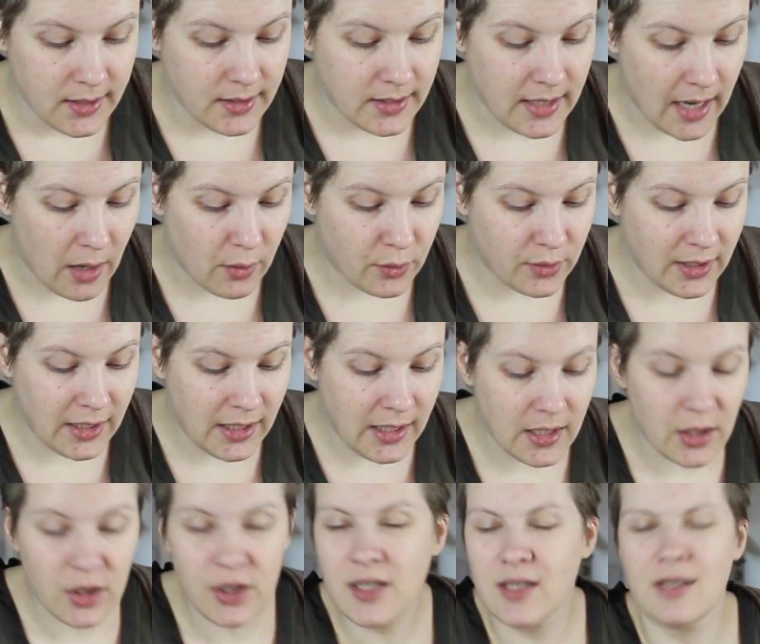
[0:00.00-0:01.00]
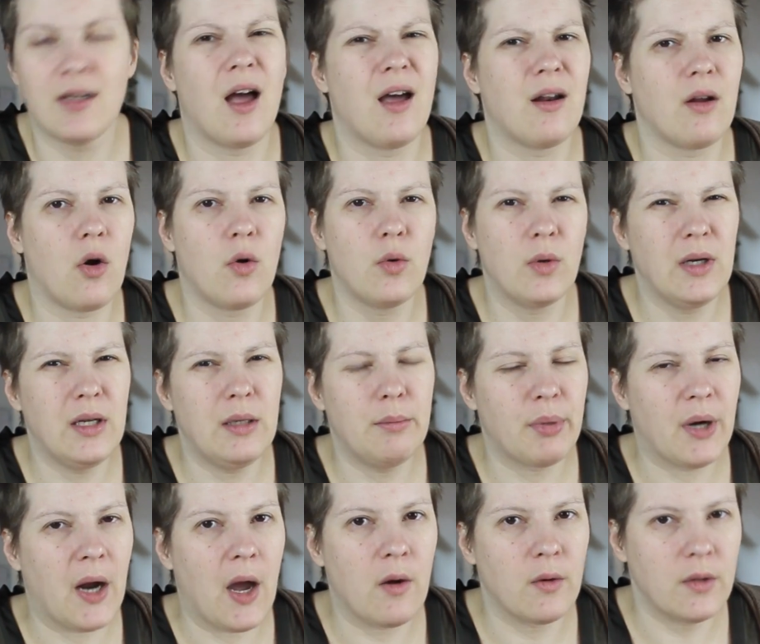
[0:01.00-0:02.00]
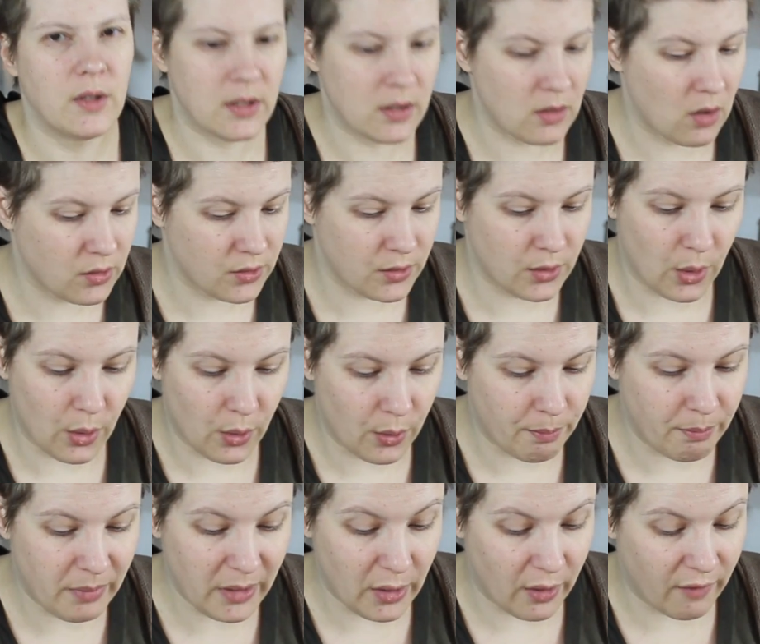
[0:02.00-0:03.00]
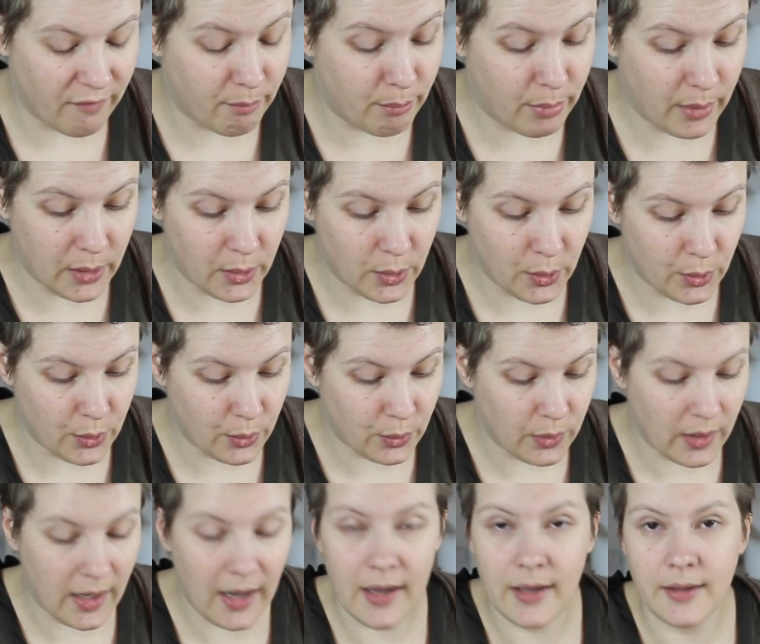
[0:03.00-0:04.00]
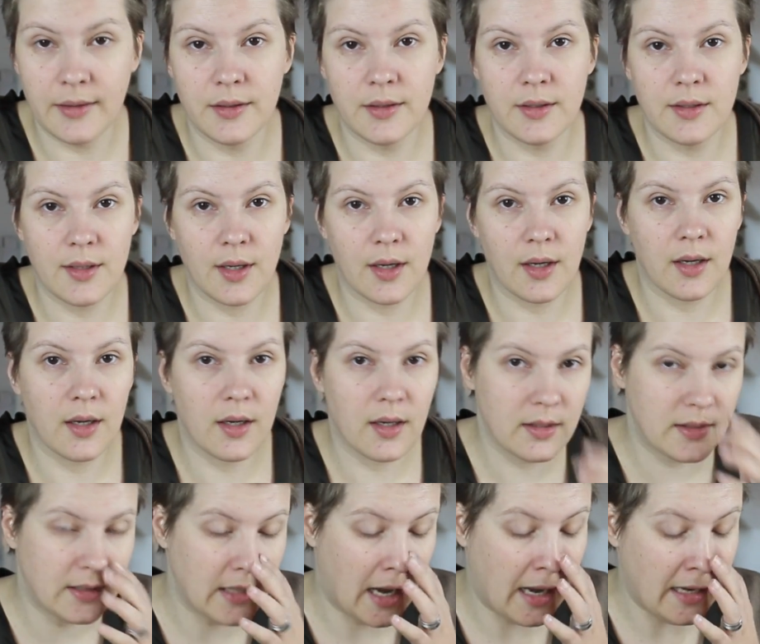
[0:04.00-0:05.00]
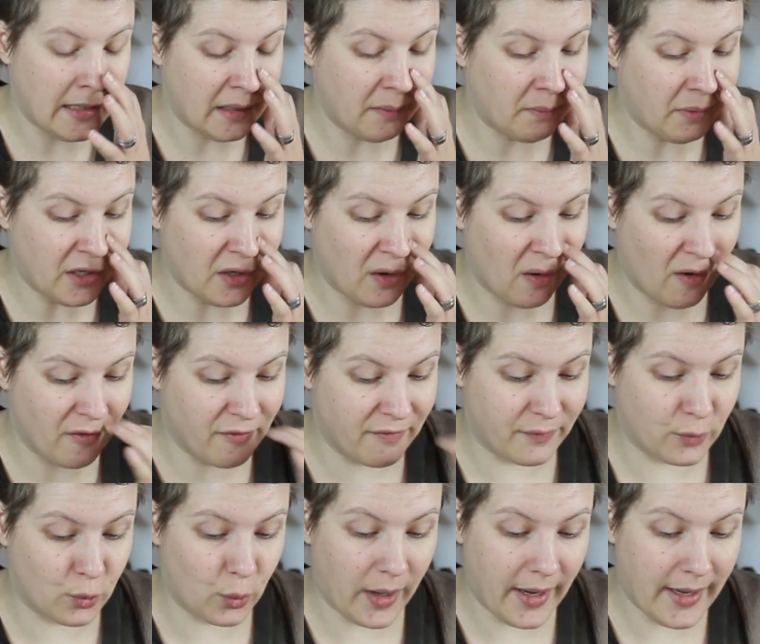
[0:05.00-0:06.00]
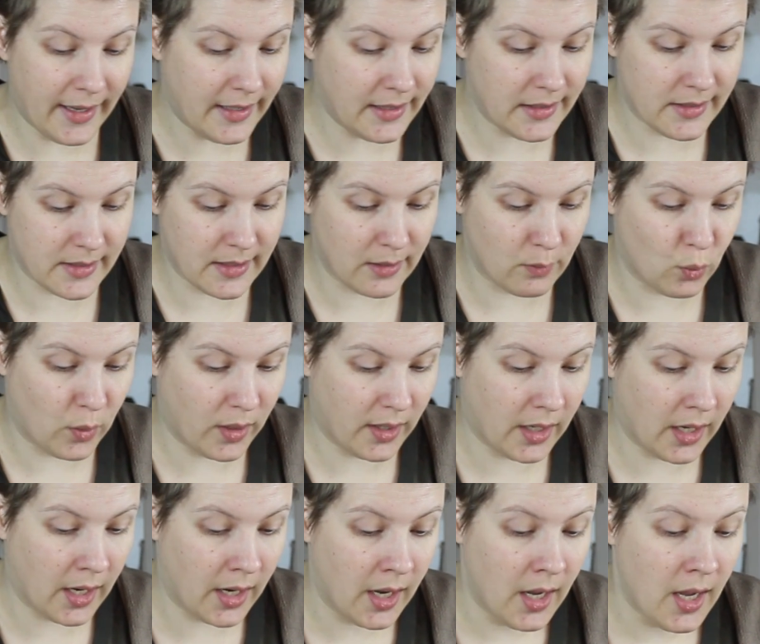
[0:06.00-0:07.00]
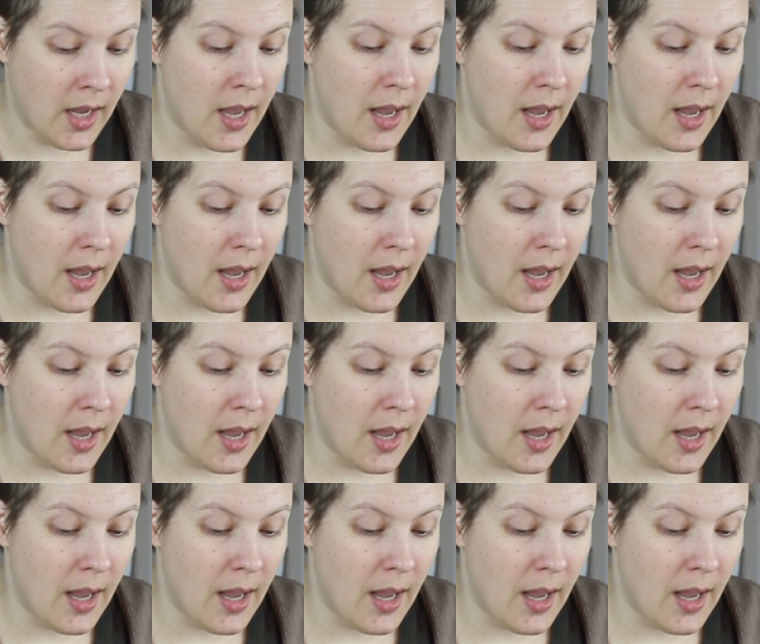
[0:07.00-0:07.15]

Down here it's not only brown, it's also a bit of blue and a tiny bit of grays and whatnot.